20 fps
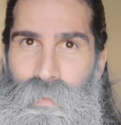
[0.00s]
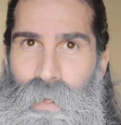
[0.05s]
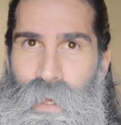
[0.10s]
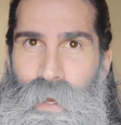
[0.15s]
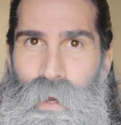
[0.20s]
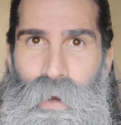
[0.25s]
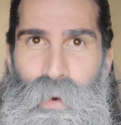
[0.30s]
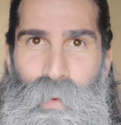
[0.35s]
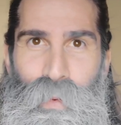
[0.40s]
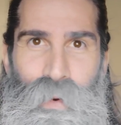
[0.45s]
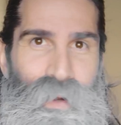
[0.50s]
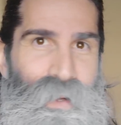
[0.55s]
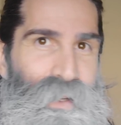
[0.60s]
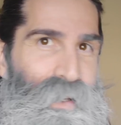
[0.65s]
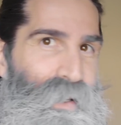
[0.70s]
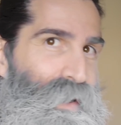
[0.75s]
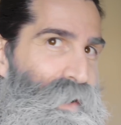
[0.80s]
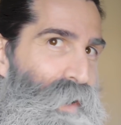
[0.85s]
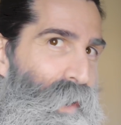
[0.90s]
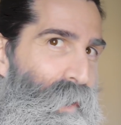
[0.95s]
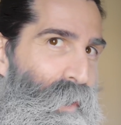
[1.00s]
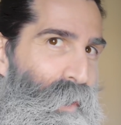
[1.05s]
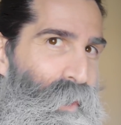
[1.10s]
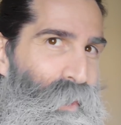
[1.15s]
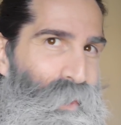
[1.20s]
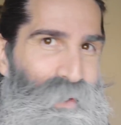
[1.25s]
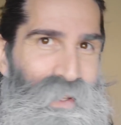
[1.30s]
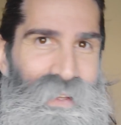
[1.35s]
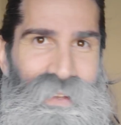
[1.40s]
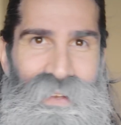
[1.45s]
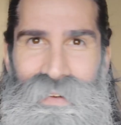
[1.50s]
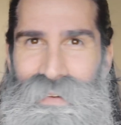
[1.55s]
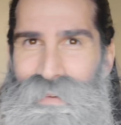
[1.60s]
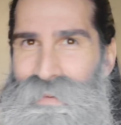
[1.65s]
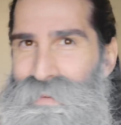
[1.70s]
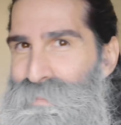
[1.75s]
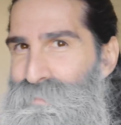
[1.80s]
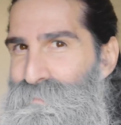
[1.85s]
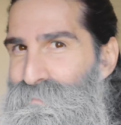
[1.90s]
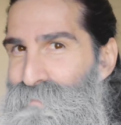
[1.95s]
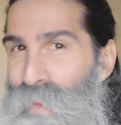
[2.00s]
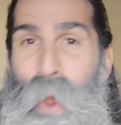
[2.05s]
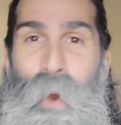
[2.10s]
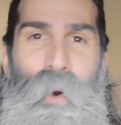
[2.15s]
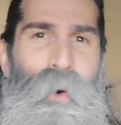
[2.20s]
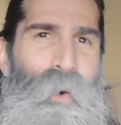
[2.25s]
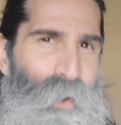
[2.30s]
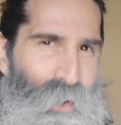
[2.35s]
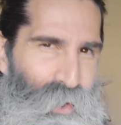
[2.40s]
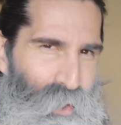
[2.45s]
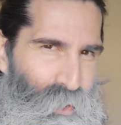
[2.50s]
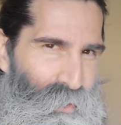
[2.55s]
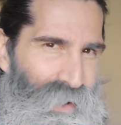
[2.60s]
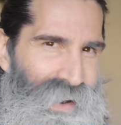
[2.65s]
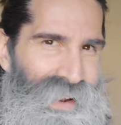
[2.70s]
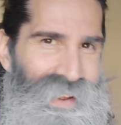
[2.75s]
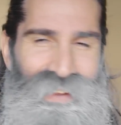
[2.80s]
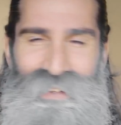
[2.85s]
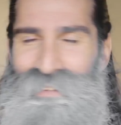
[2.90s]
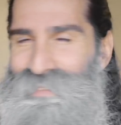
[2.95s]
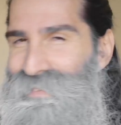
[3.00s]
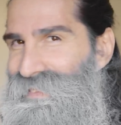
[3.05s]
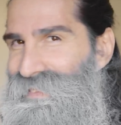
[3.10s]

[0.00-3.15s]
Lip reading: Oh, we're golden or gray.